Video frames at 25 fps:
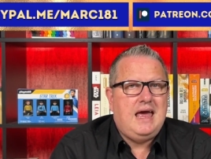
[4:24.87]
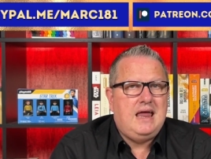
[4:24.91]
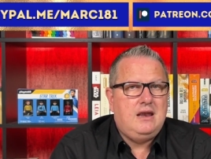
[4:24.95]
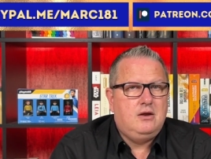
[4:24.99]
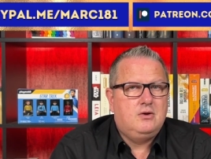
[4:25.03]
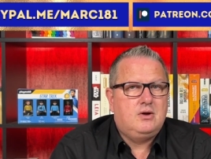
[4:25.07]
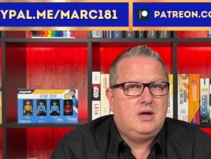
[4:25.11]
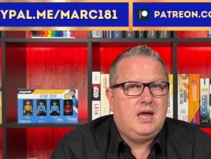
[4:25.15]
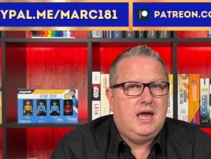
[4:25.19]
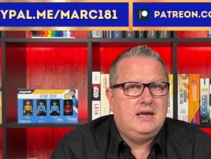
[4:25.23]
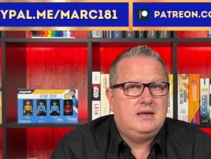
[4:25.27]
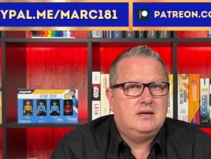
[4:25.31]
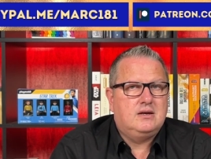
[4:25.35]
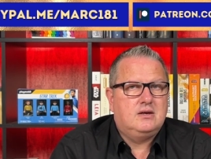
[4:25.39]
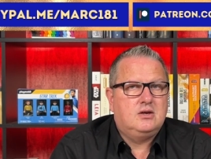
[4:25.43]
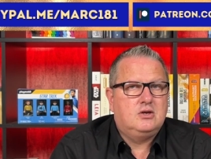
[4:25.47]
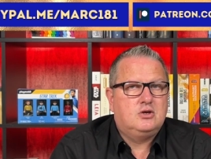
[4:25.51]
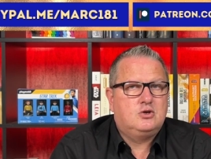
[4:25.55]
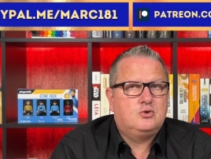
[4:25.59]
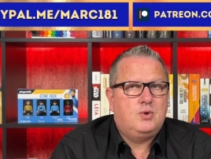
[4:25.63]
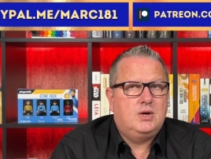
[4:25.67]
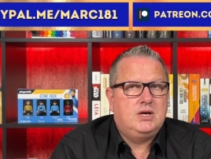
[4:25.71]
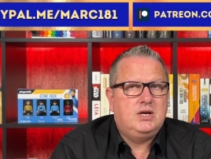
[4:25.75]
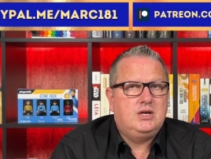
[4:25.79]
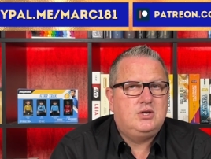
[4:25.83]
allocated in
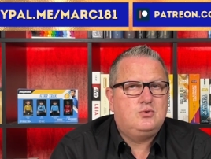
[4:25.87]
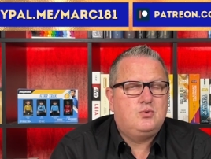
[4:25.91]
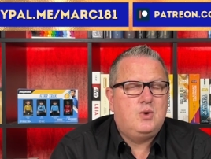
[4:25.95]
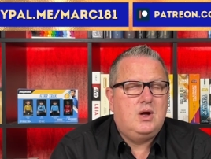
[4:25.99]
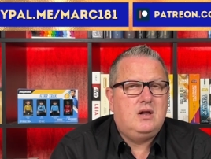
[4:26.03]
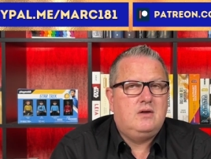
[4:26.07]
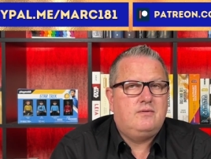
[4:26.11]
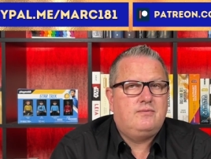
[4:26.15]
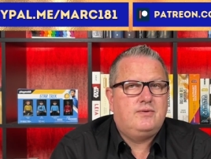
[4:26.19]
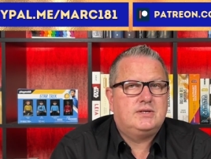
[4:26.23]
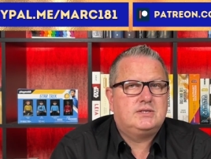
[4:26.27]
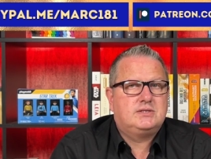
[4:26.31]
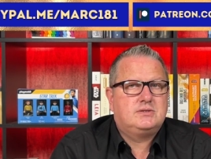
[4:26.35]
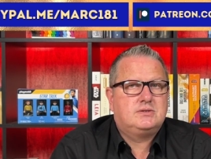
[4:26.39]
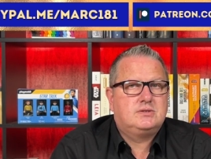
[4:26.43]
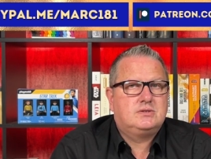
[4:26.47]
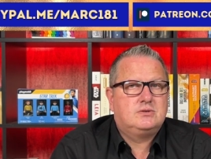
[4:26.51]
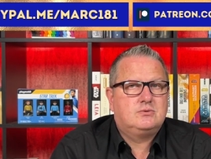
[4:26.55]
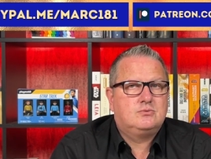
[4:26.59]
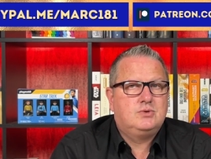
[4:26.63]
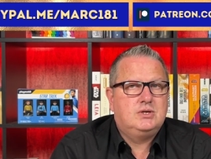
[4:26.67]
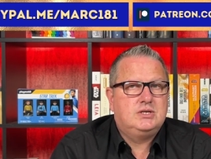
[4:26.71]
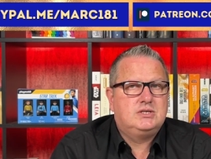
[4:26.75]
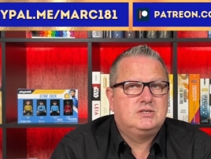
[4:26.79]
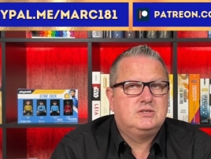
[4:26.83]
2012 has
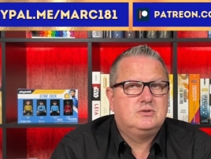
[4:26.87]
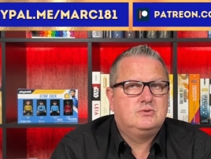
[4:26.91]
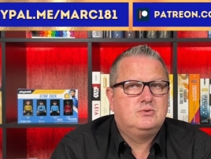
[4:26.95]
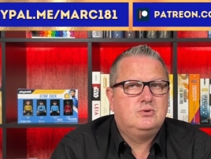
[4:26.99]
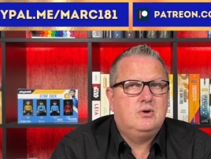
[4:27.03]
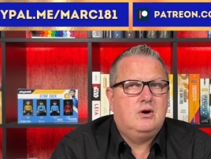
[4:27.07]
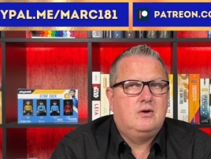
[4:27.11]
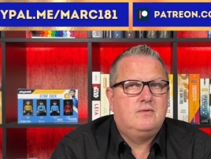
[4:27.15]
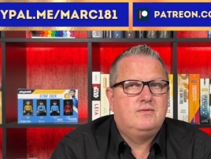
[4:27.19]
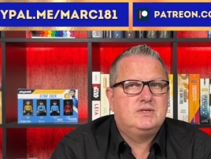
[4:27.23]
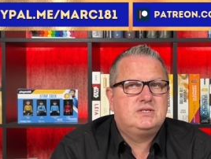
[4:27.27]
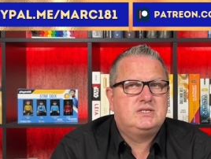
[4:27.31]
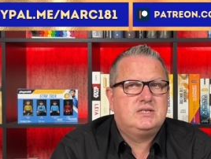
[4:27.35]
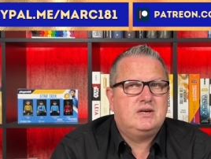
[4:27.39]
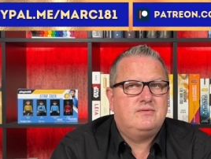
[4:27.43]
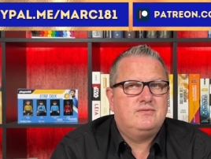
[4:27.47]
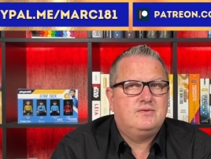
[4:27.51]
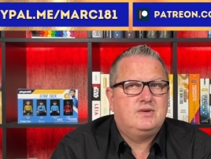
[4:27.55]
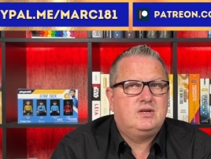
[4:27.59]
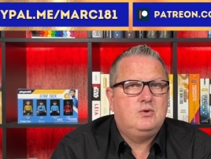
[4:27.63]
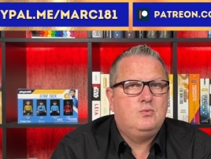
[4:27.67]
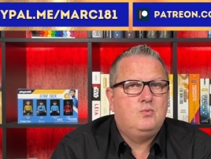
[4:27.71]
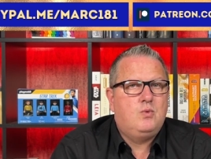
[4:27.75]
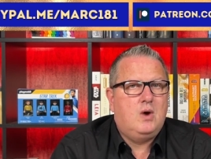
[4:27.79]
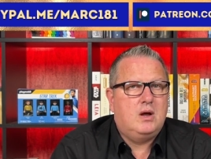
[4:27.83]
risen to over
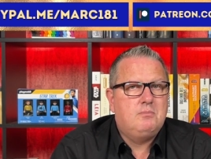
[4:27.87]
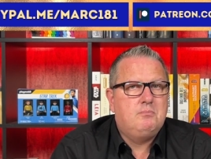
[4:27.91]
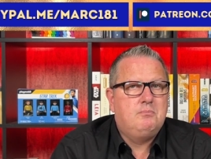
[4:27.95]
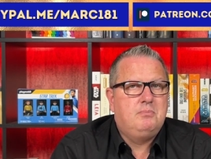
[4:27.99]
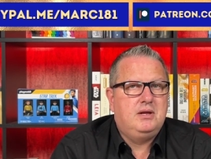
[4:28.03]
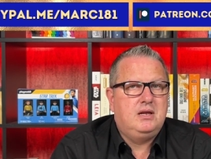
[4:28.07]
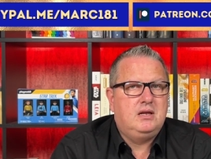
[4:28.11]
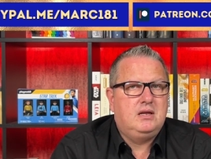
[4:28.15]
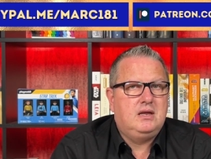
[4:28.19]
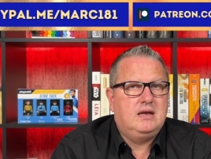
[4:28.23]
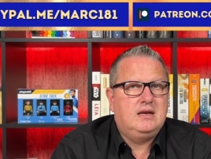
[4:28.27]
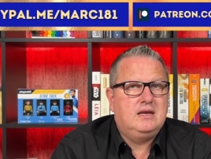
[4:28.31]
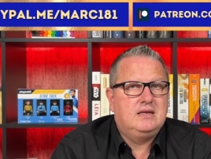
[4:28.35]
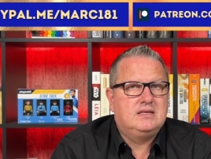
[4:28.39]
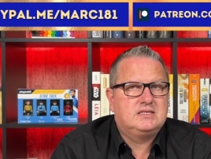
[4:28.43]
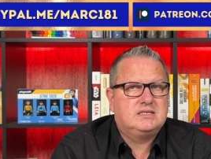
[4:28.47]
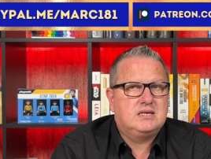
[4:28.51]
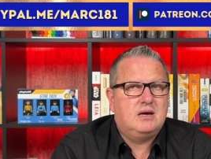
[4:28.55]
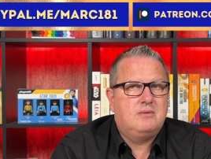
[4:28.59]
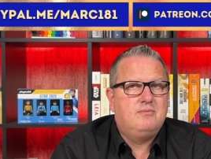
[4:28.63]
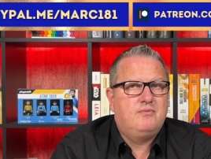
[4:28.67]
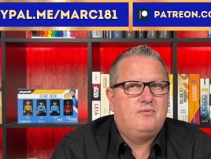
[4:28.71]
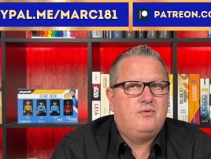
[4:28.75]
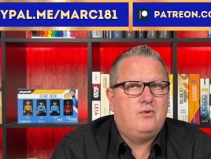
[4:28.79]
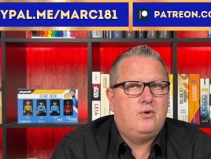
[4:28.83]
£71 billion, and
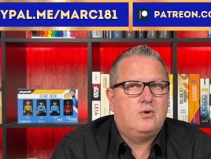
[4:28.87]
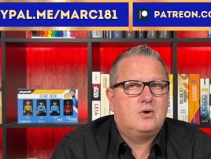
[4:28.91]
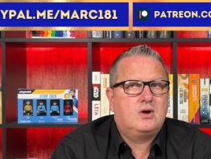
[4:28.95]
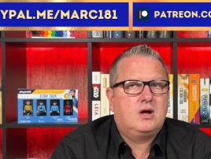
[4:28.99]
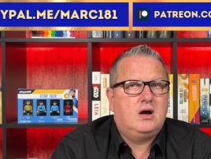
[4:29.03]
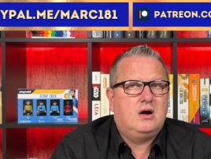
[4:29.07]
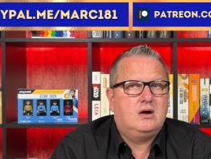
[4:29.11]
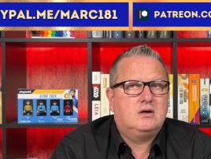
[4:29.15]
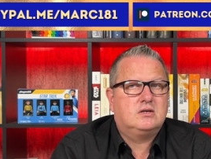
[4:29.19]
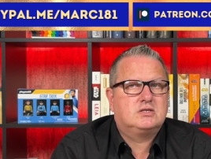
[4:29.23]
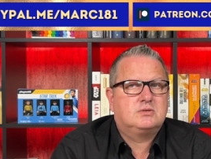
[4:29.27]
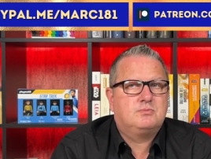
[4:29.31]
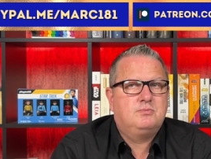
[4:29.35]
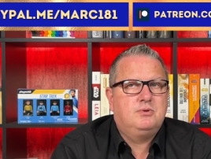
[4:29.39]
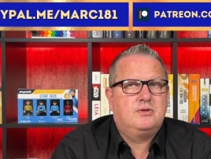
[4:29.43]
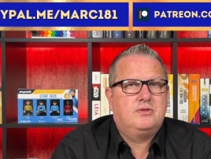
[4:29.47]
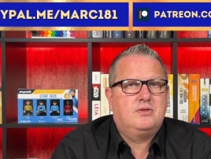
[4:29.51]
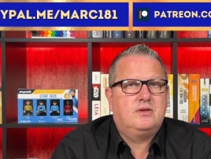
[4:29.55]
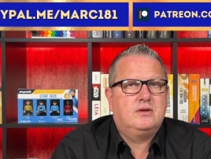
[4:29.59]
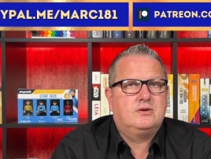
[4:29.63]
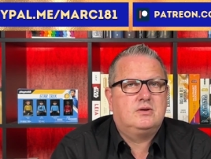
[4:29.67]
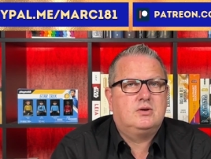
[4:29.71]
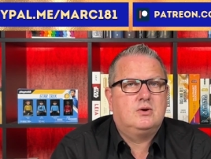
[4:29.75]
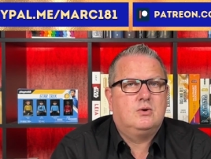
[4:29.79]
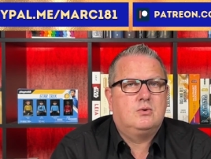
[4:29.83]
some forecasts put
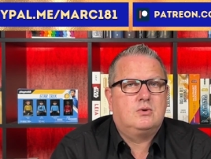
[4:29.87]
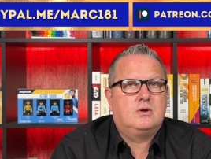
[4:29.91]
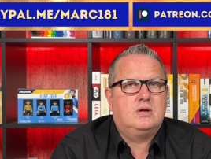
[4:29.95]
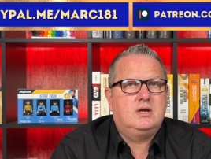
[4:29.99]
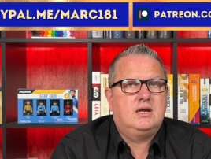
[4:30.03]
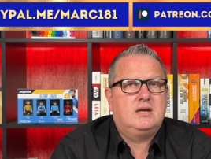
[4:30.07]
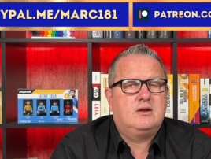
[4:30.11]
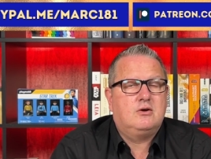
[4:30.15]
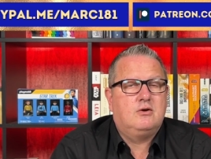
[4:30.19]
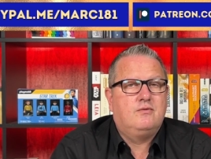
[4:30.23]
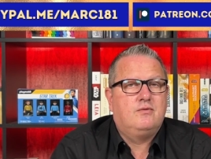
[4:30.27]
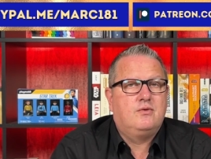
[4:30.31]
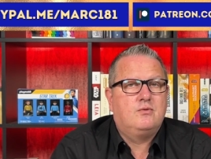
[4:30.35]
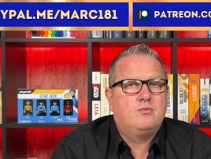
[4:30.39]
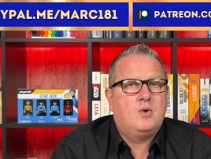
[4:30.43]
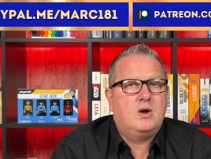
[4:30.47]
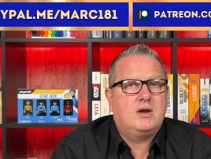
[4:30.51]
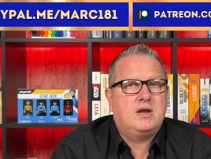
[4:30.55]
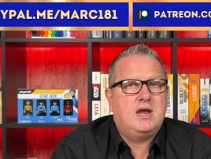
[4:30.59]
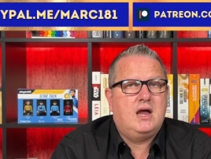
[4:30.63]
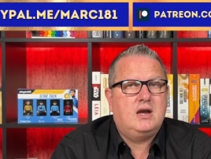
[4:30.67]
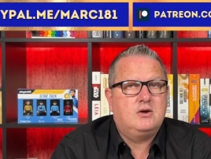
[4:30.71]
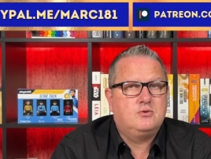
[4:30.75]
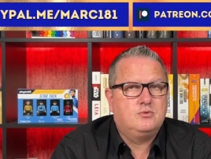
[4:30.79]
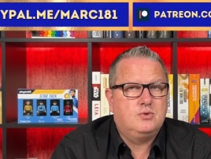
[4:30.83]
the total at over
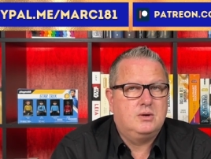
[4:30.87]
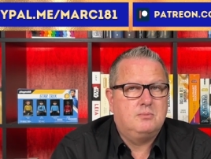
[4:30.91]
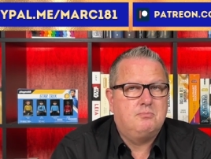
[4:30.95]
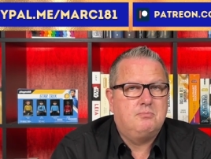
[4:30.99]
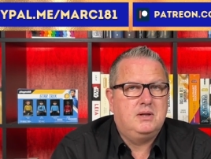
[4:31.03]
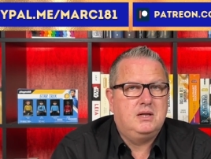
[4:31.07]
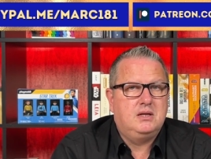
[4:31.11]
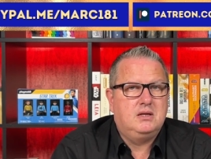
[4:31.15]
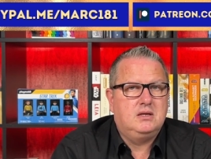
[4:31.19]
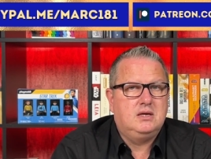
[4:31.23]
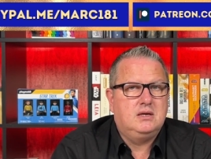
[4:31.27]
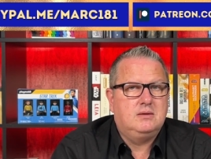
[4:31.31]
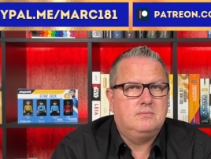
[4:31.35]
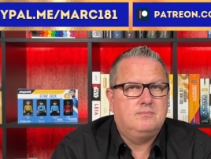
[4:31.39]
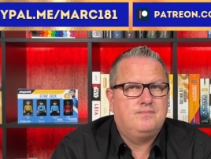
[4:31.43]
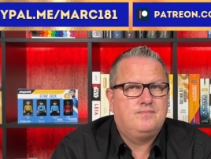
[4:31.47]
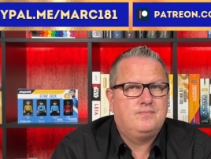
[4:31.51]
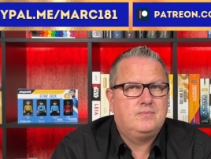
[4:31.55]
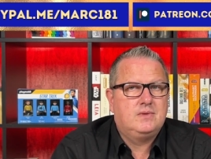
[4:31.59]
£100 billion.